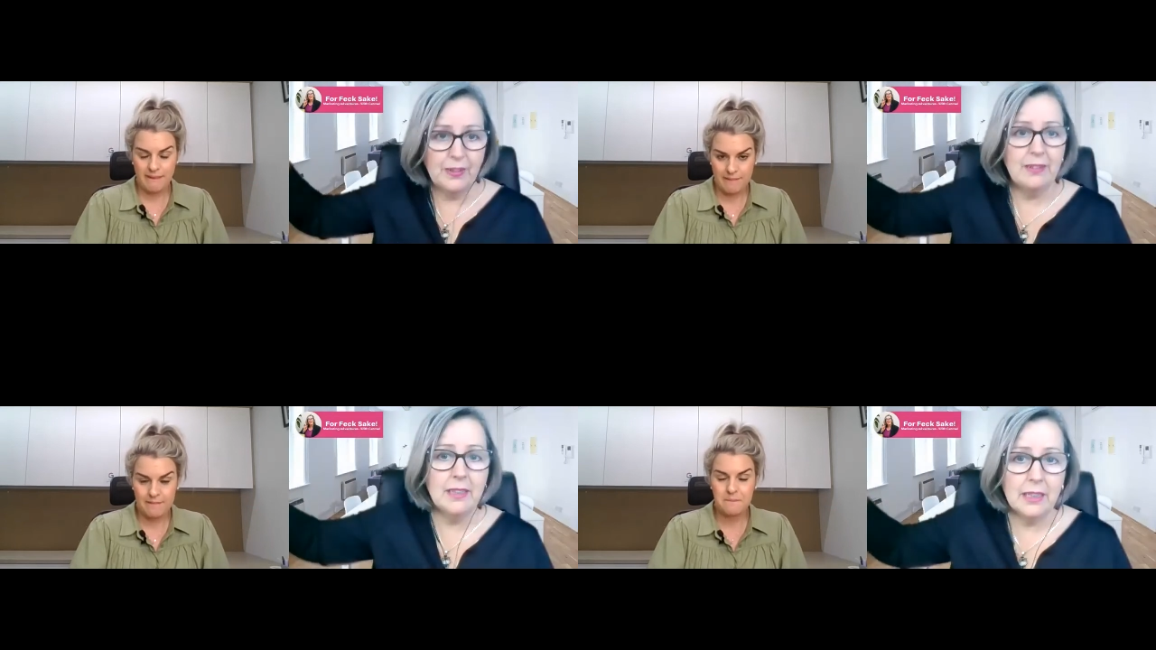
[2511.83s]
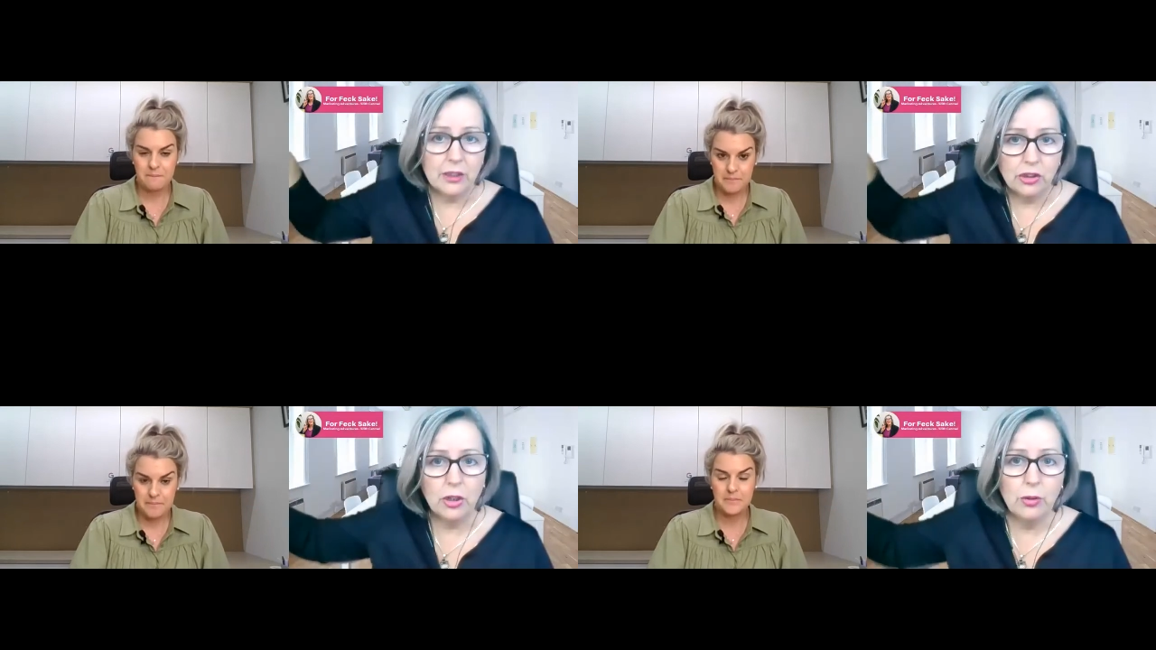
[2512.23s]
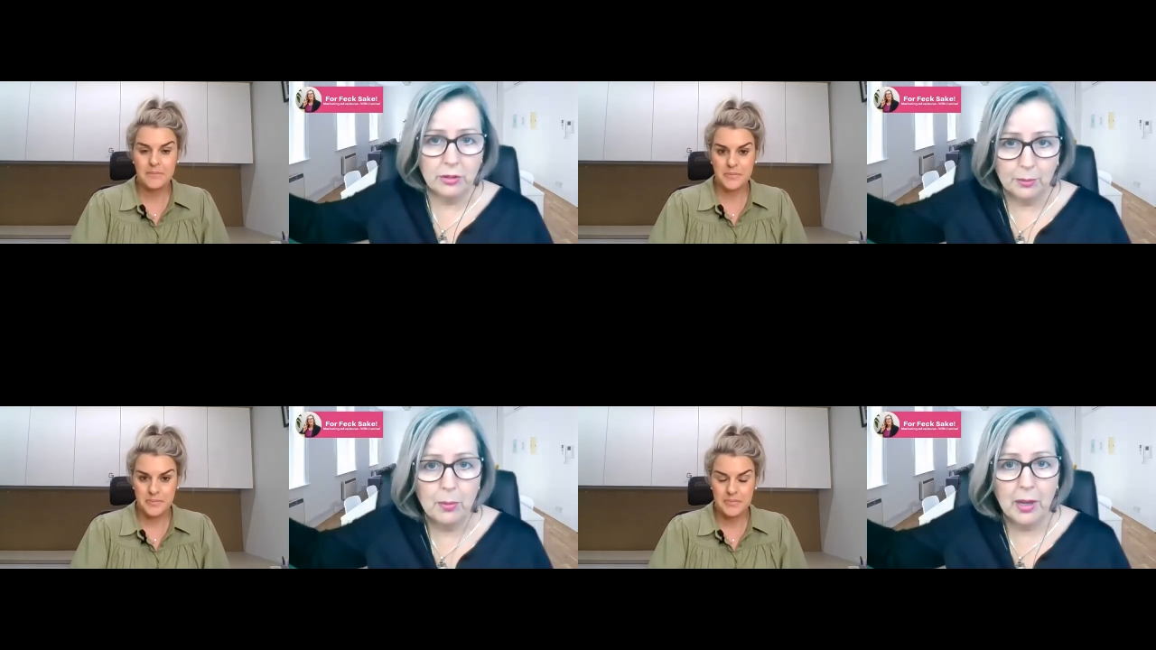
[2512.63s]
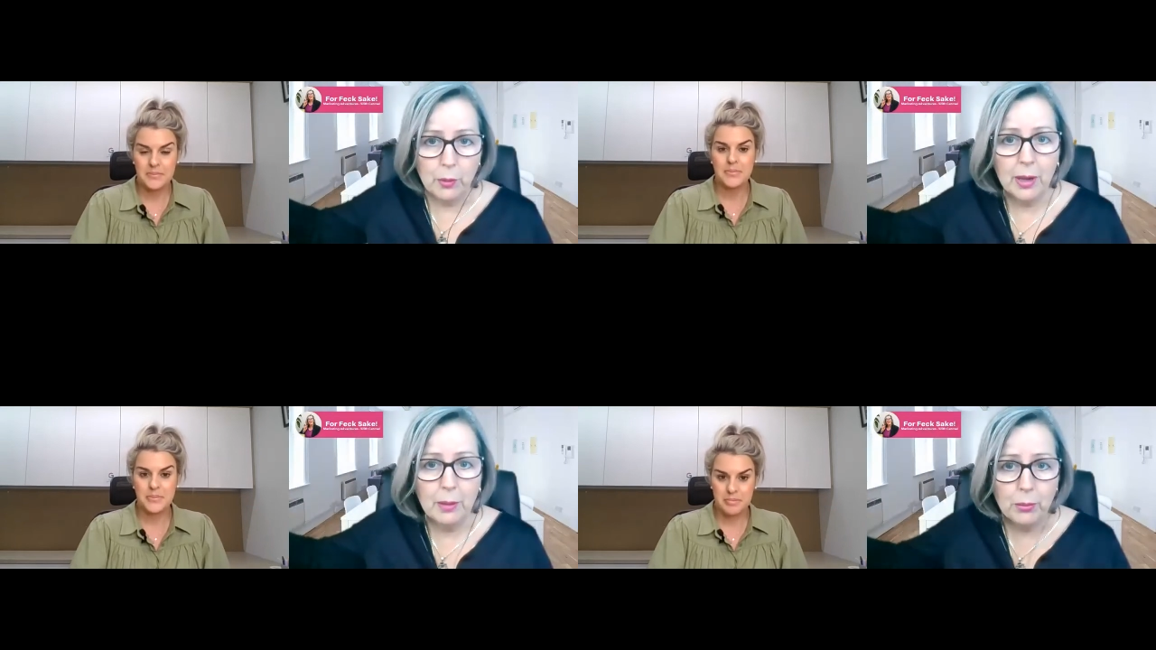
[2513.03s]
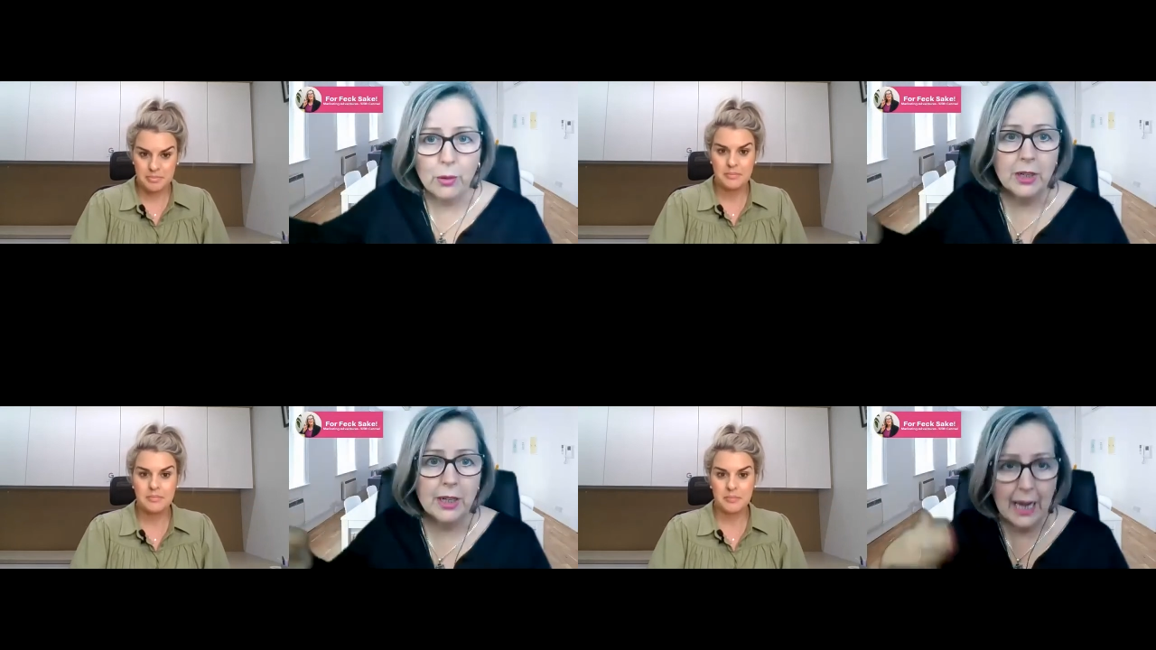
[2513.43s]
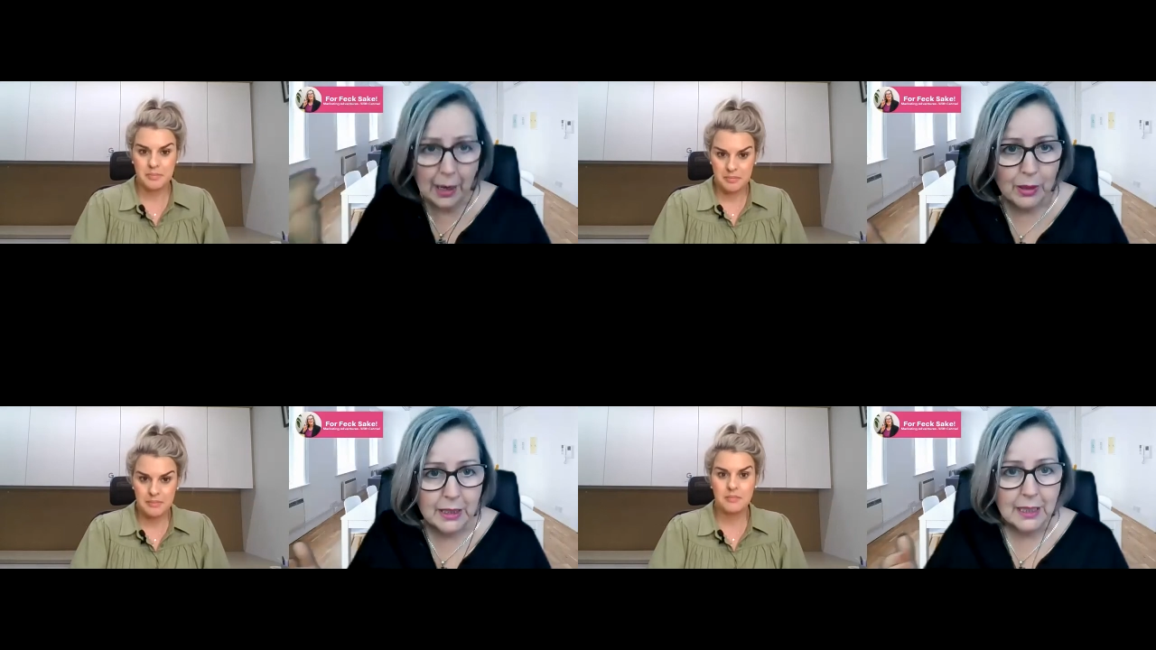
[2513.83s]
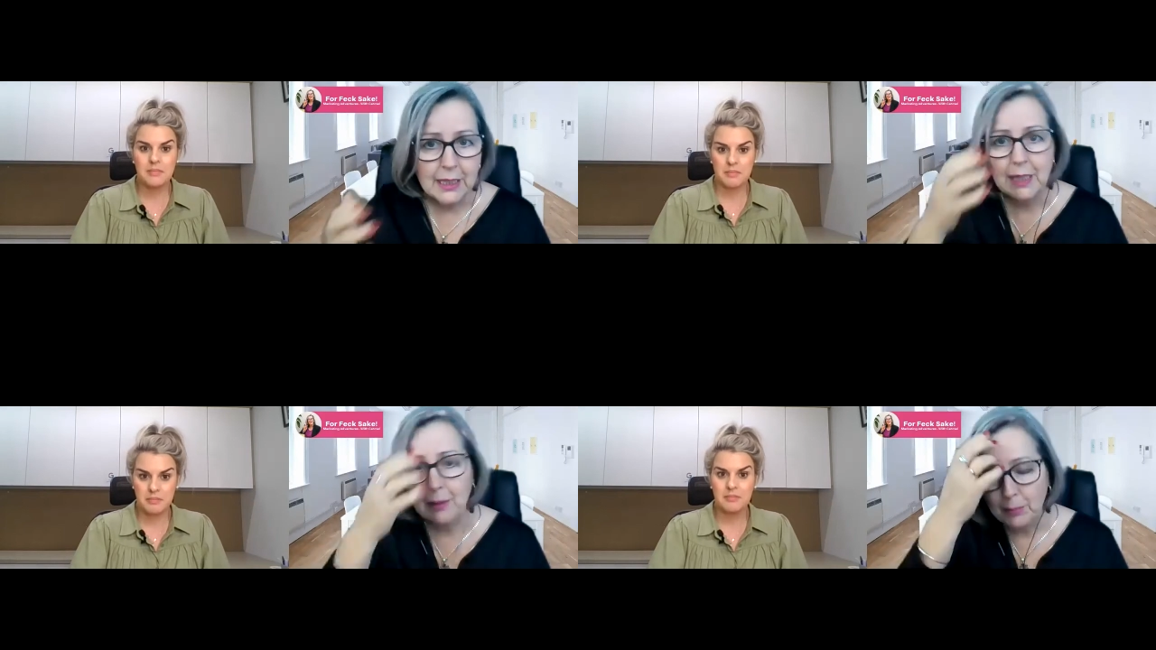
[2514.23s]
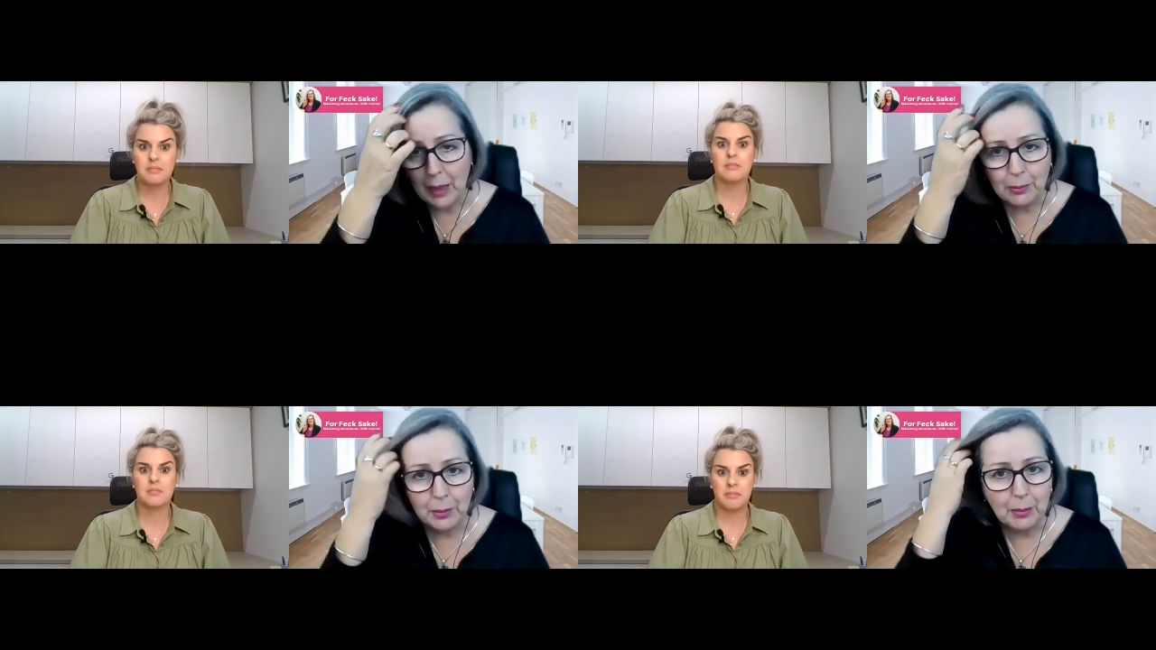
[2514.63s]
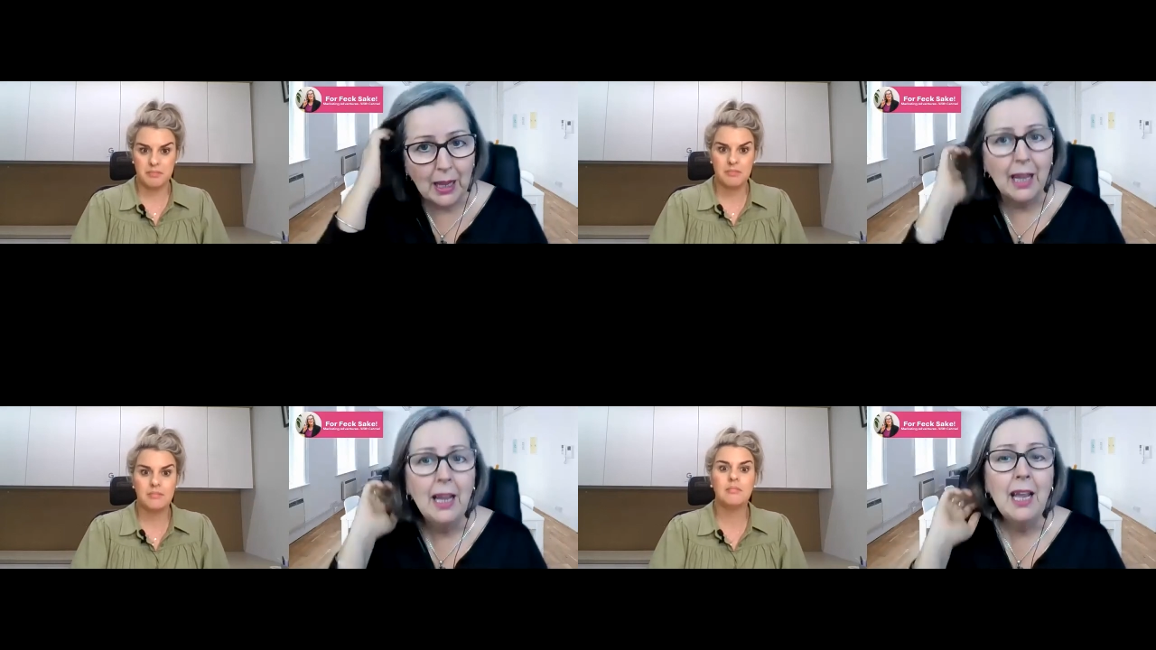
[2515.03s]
Speaker 1: physically showing them my whiteboard and how I did it, and blah blah blah.